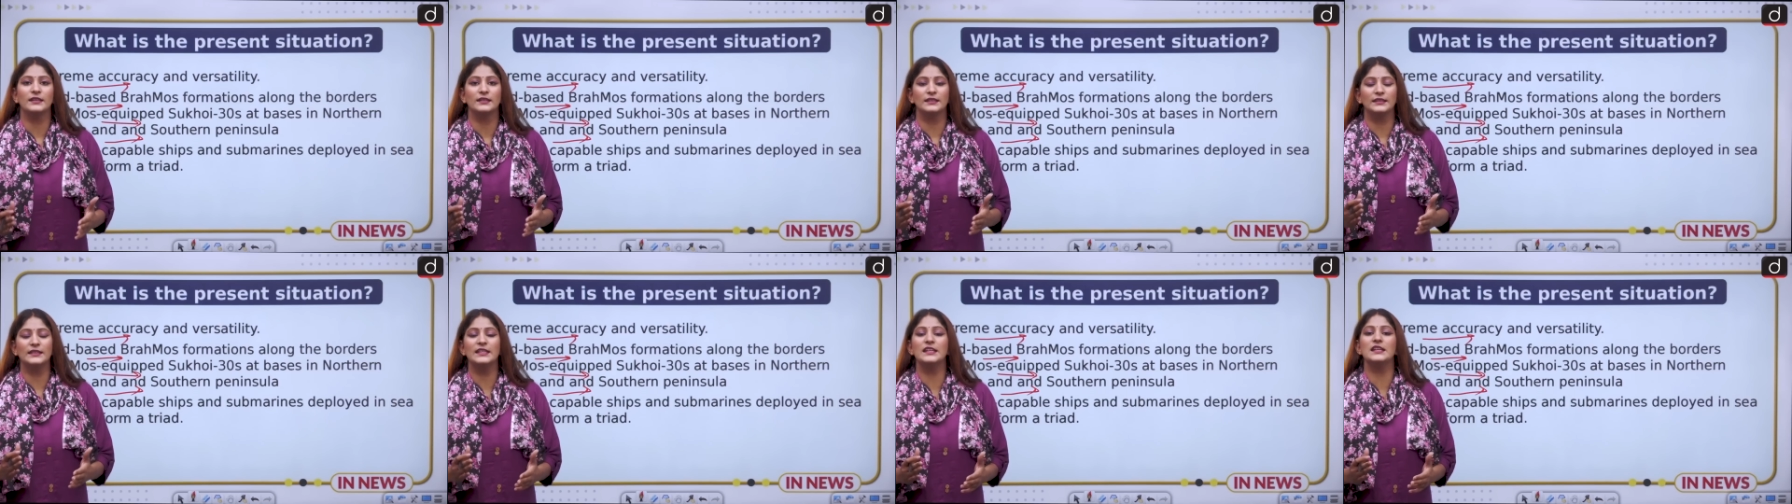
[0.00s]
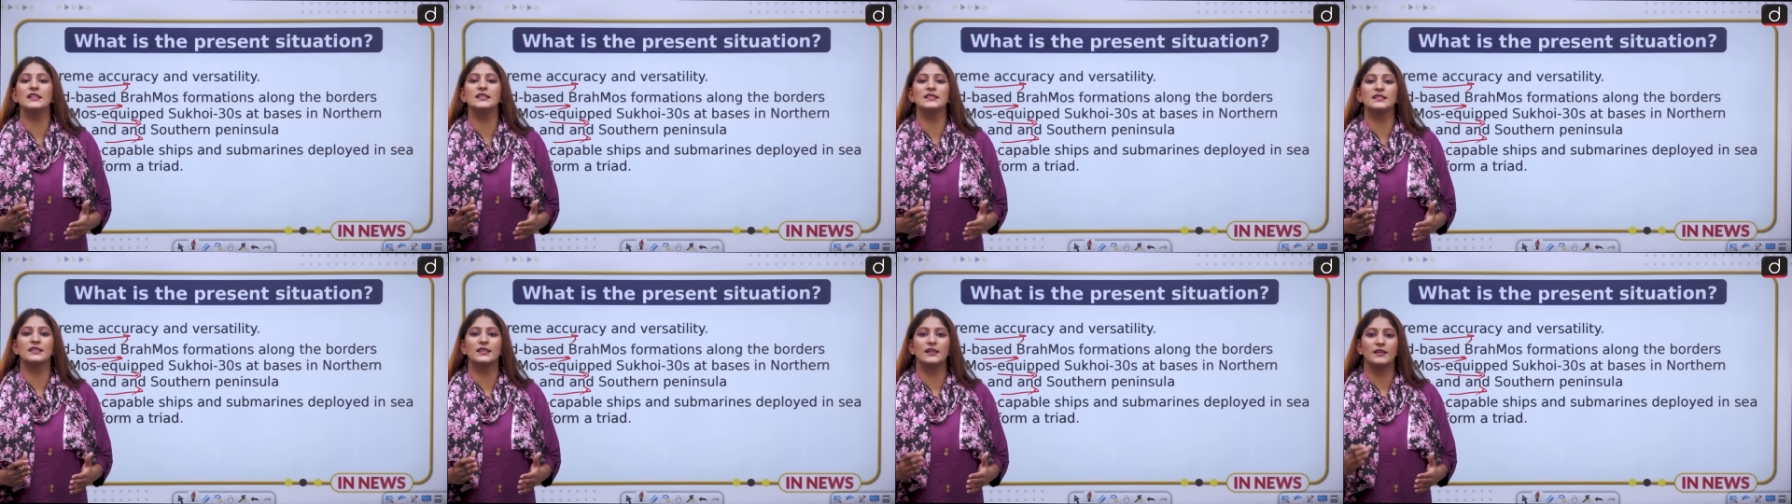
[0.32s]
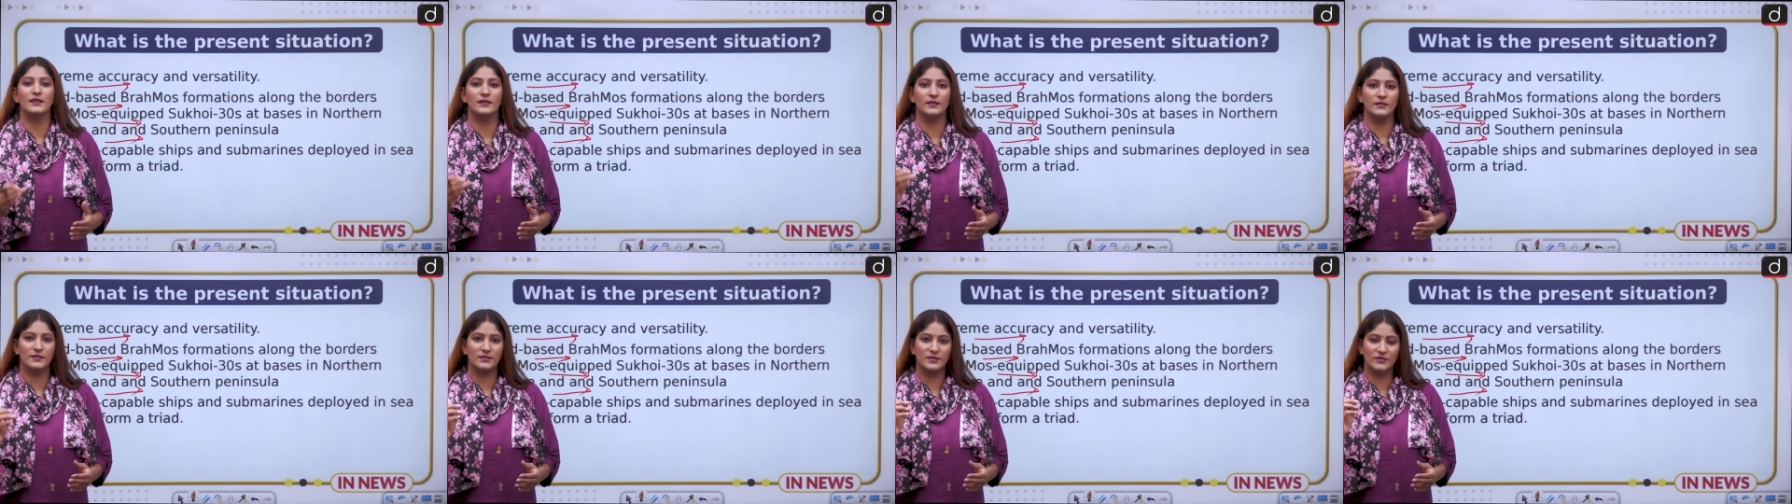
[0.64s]
these
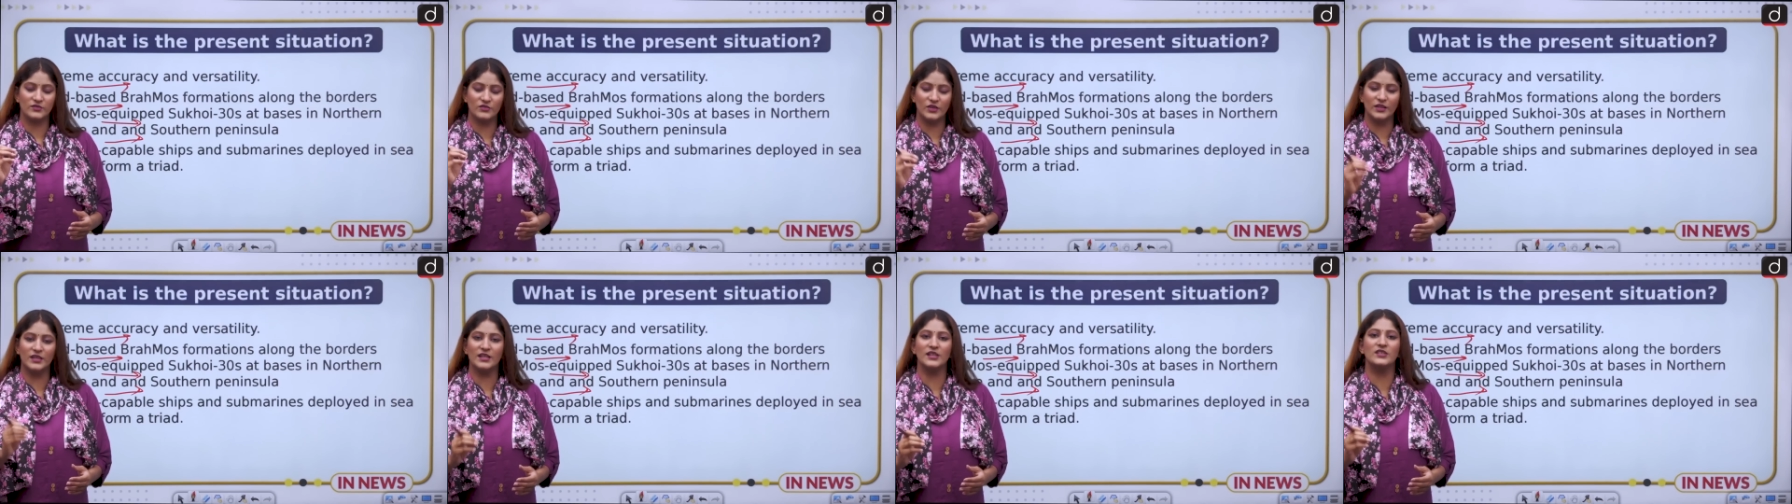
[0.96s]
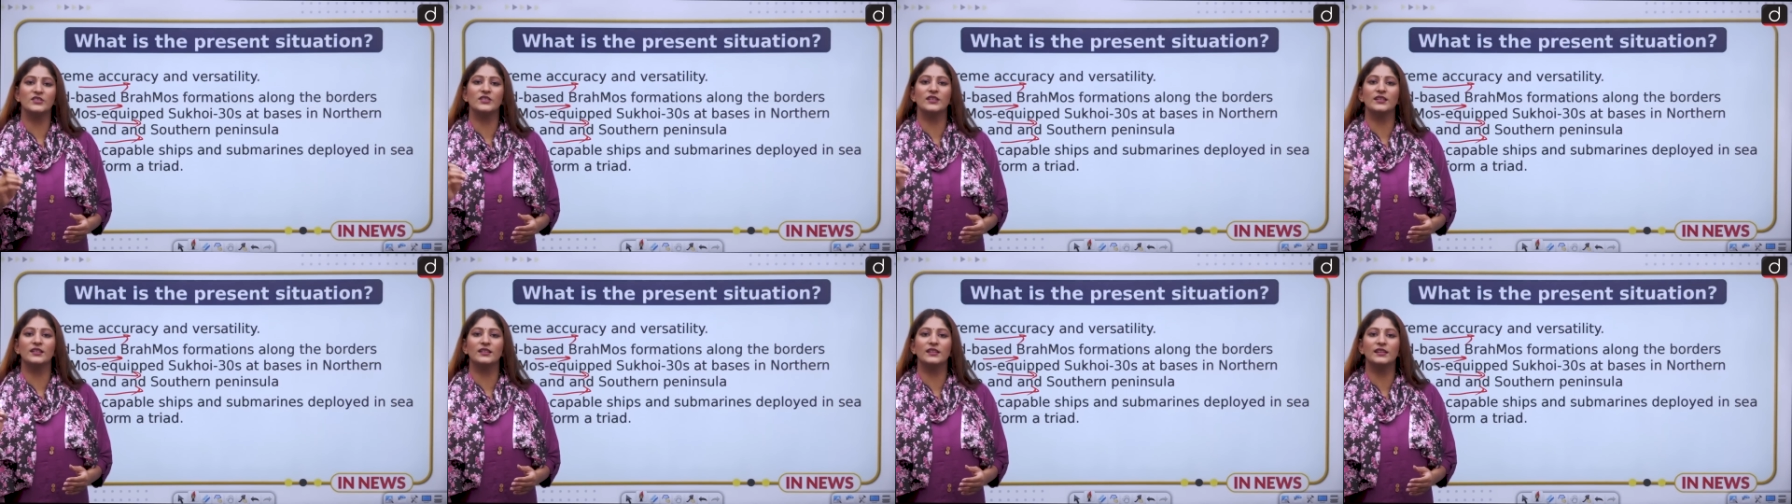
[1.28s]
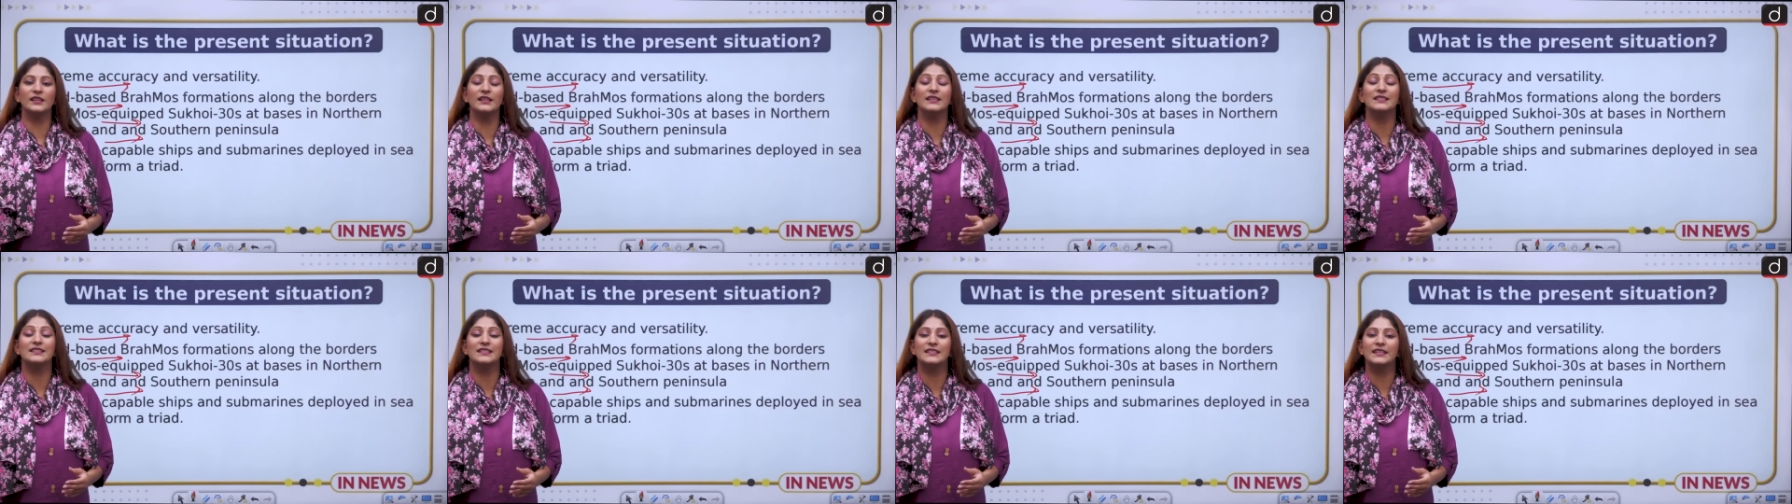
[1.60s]

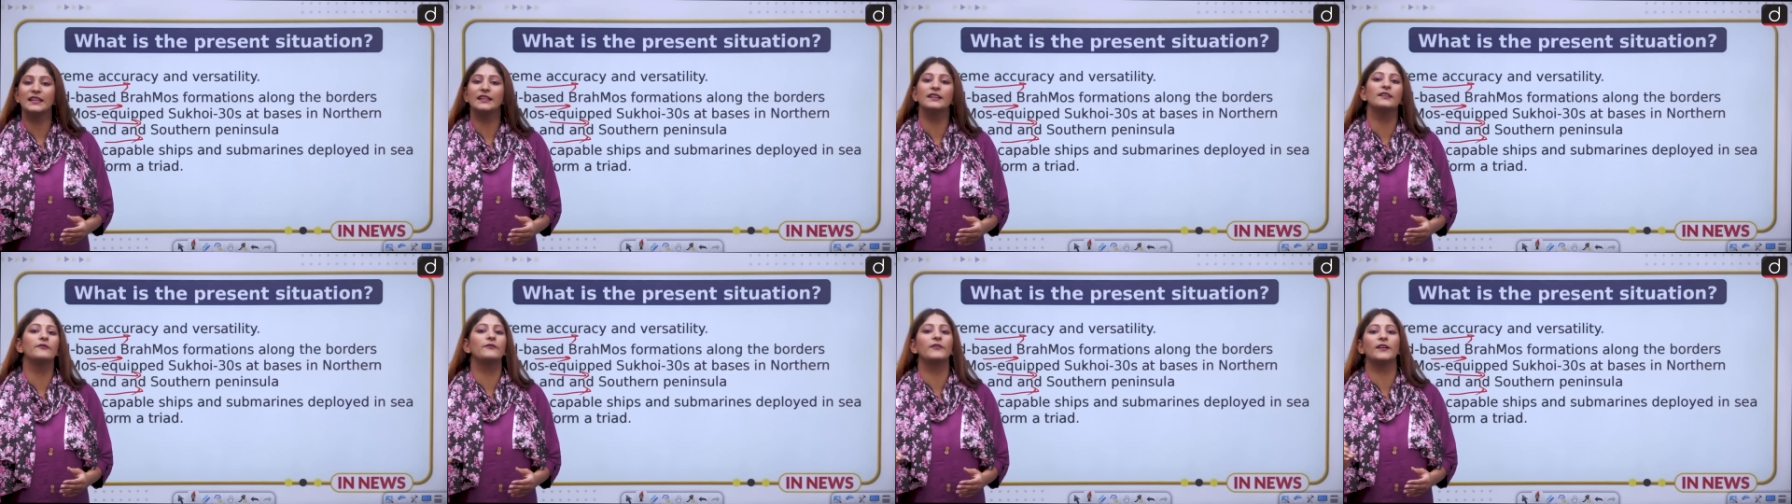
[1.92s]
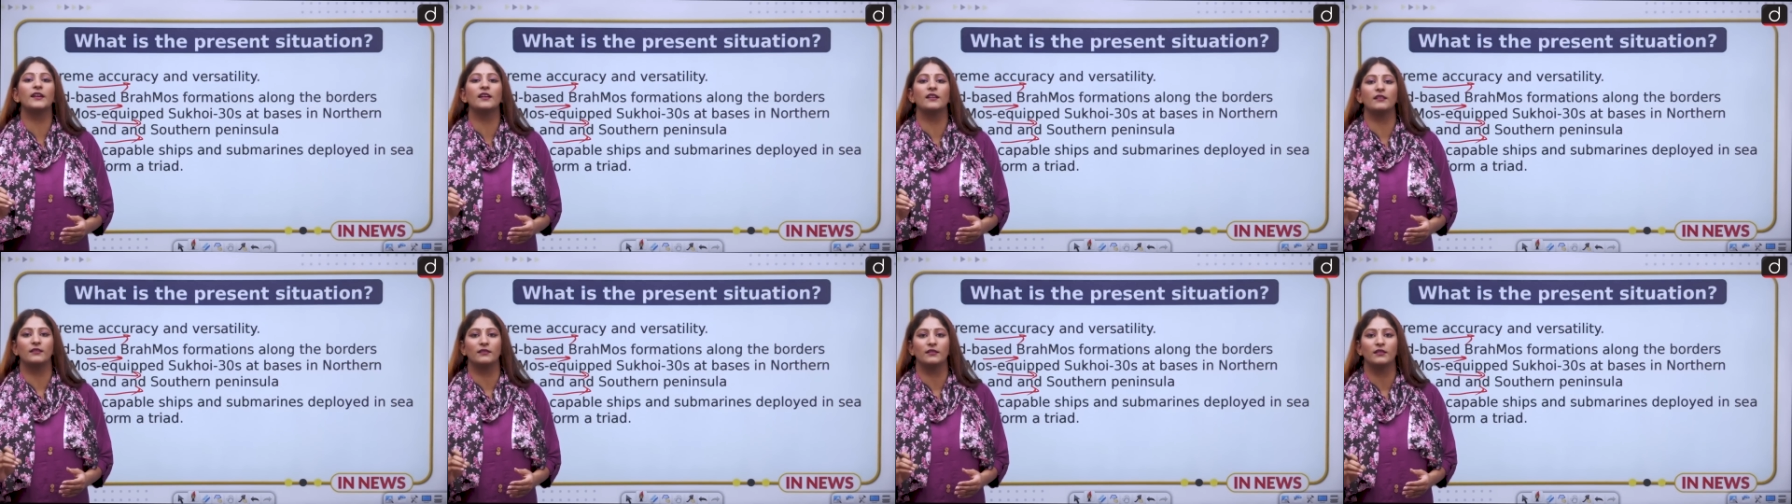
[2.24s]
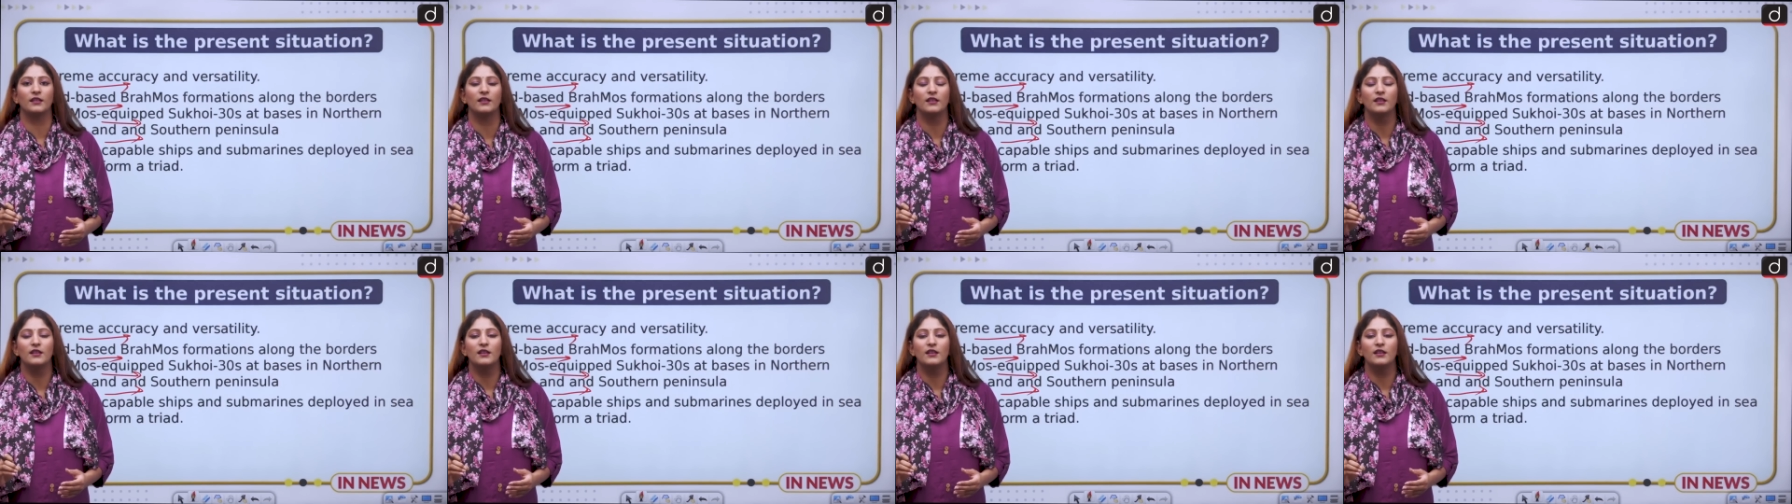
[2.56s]
strategically significant